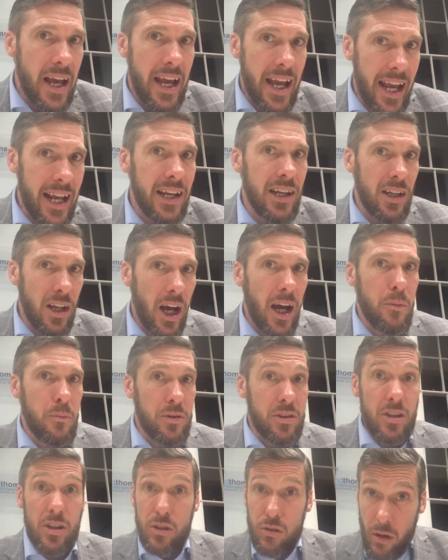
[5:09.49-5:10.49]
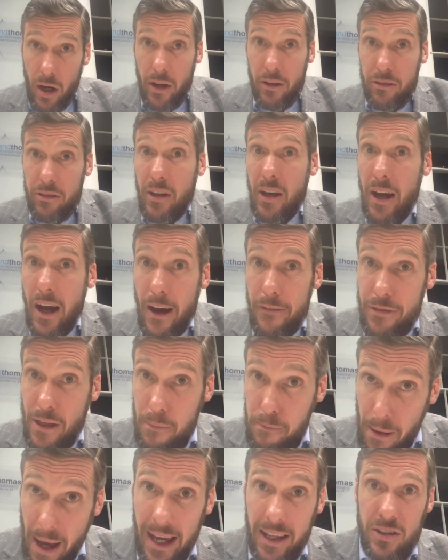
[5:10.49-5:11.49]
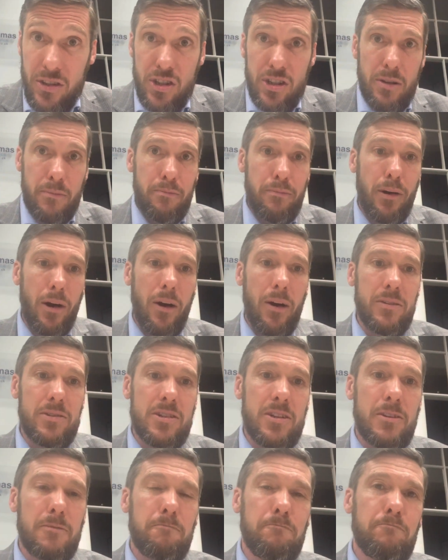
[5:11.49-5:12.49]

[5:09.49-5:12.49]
in line with the growth of their pension pot.